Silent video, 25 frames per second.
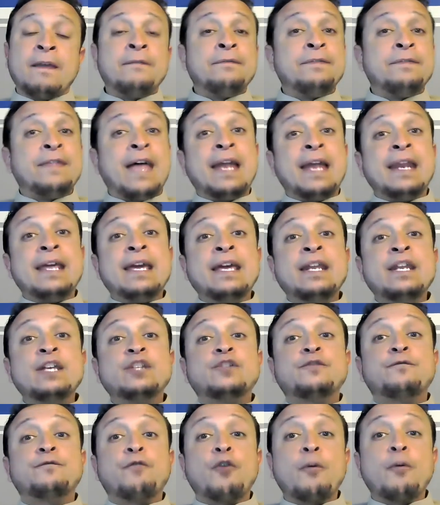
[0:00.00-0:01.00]
that it
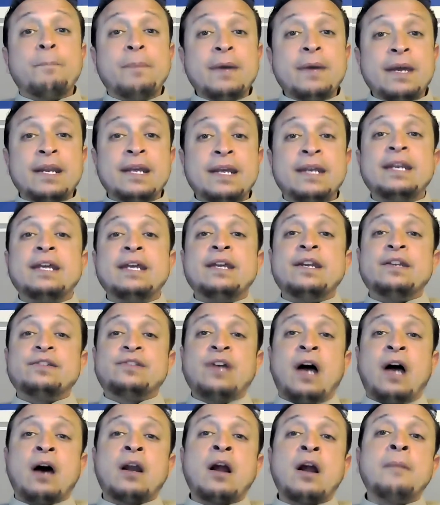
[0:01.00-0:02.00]
is forbidden, it is
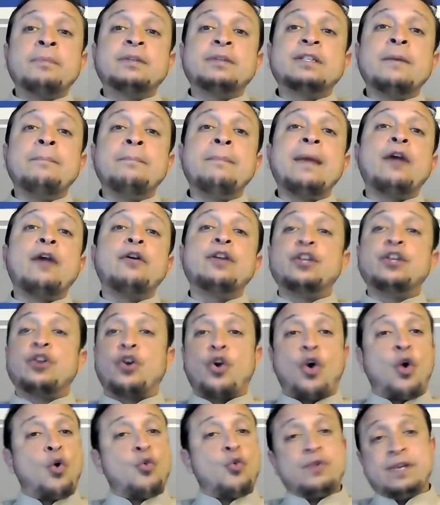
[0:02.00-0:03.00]
haram to marry your
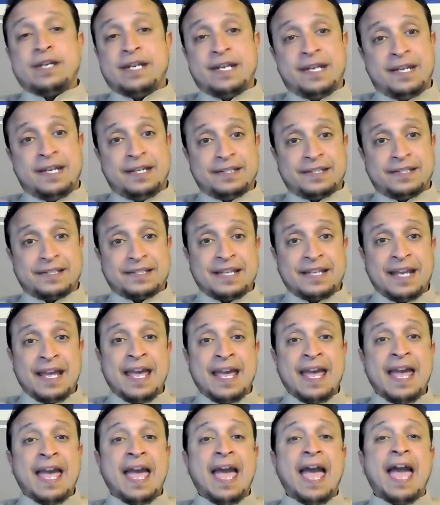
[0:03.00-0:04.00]
own niece.
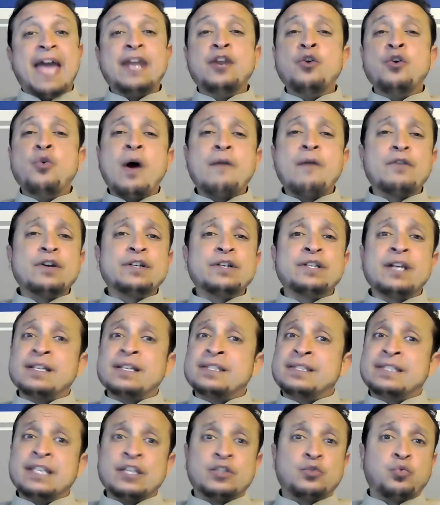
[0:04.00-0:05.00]
And whoever
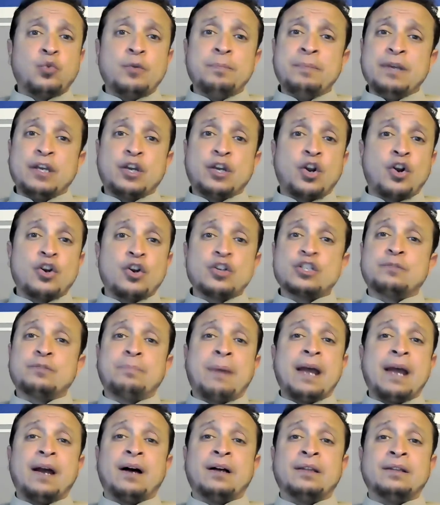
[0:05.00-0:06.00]
does this would be cursed
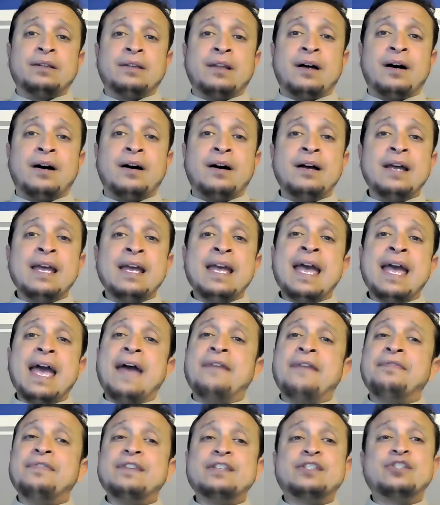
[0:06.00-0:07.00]
by Allah.
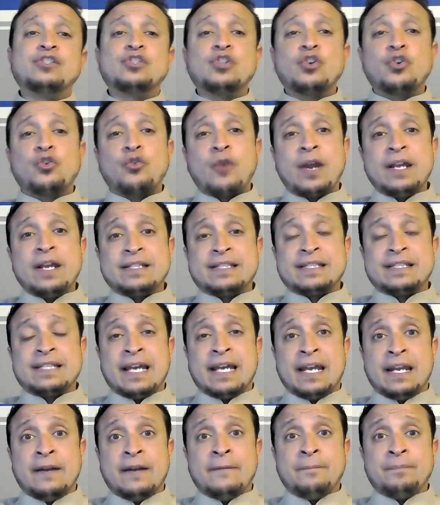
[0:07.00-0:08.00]
And this is a great
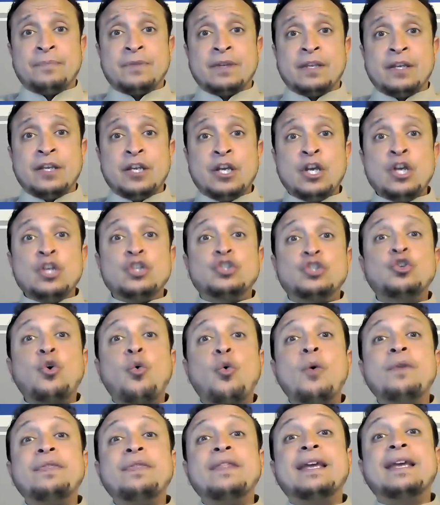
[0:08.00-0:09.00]
sin. So
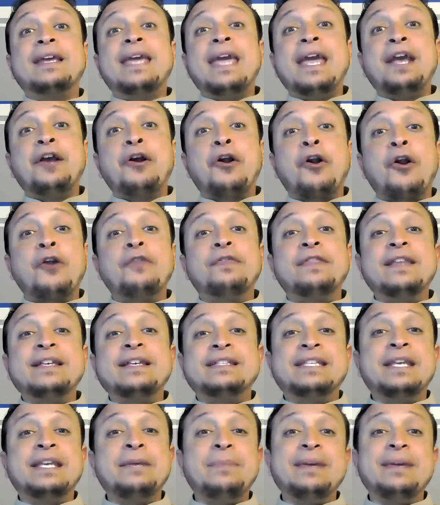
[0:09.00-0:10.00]
when the king heard
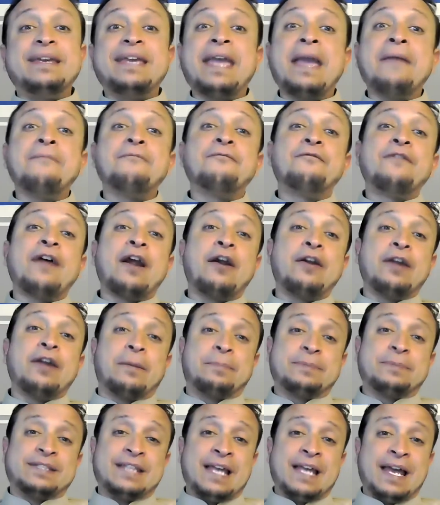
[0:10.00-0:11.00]
this, he became very
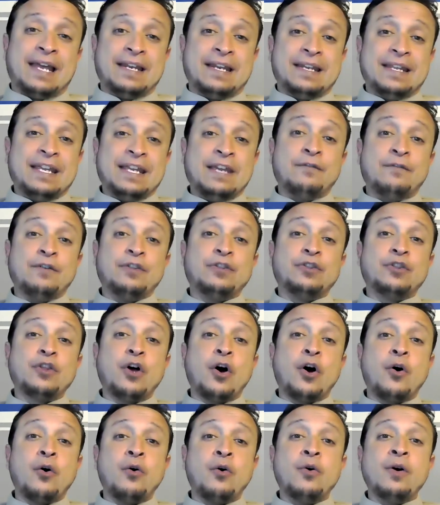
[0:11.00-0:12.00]
upset, even
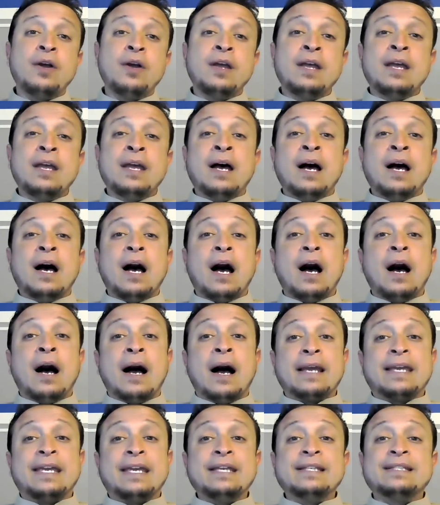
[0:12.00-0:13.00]
though
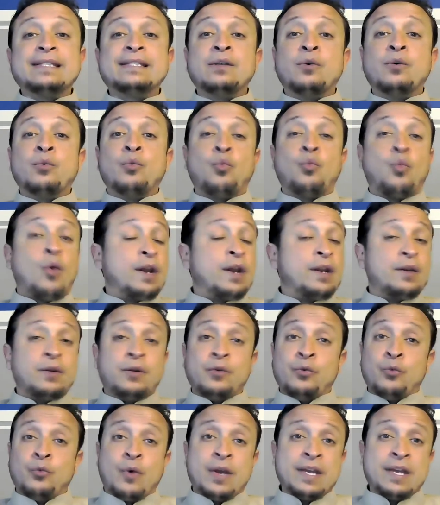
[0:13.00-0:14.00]

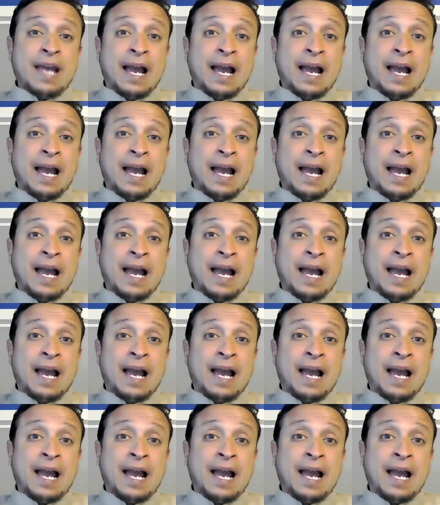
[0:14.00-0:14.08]
what